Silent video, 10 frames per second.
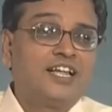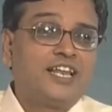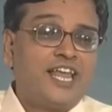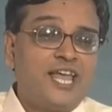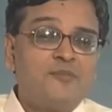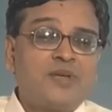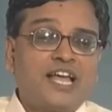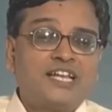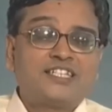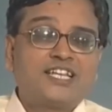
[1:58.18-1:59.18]
name
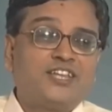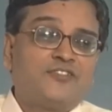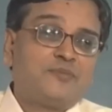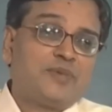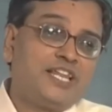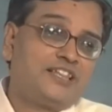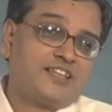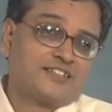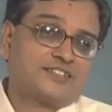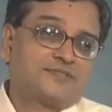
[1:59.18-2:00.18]
can signify many
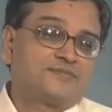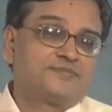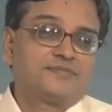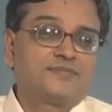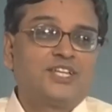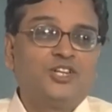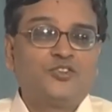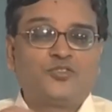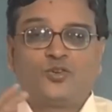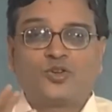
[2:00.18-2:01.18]
things. You know,
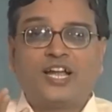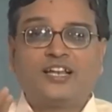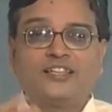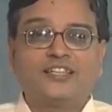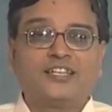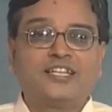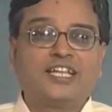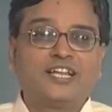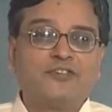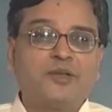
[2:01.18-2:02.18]
if you look at the,
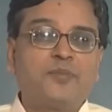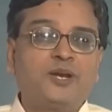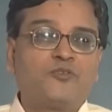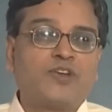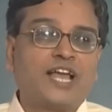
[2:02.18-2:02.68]
the development of